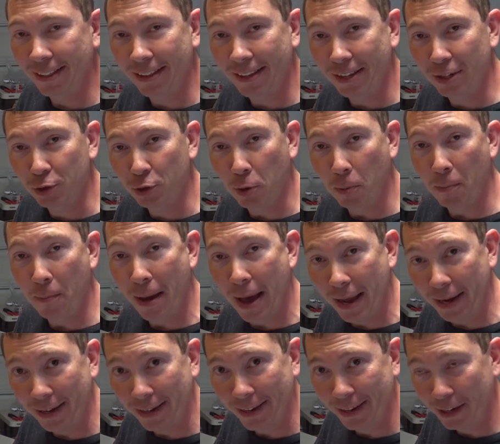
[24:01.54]
the
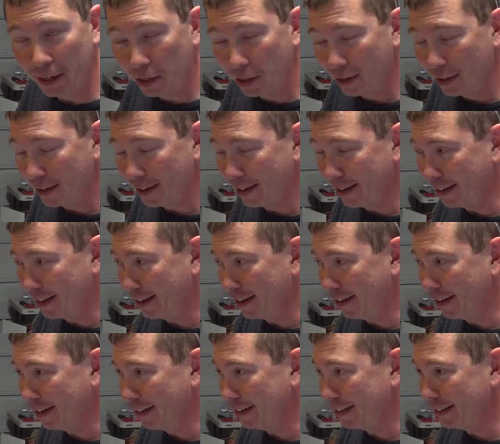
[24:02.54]
traumatic
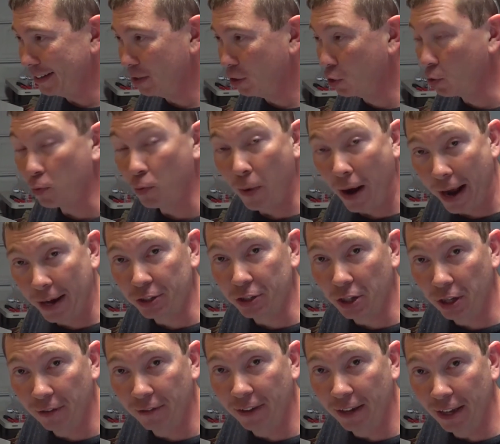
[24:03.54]
crash
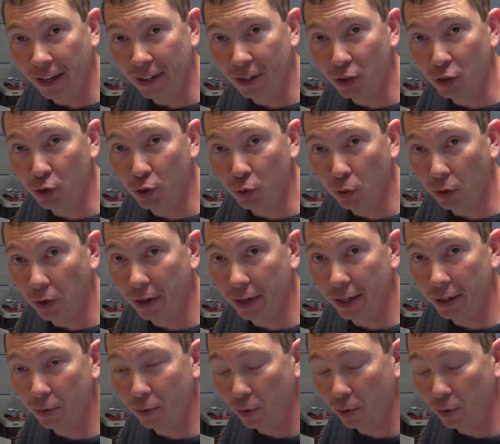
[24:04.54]
of his droid,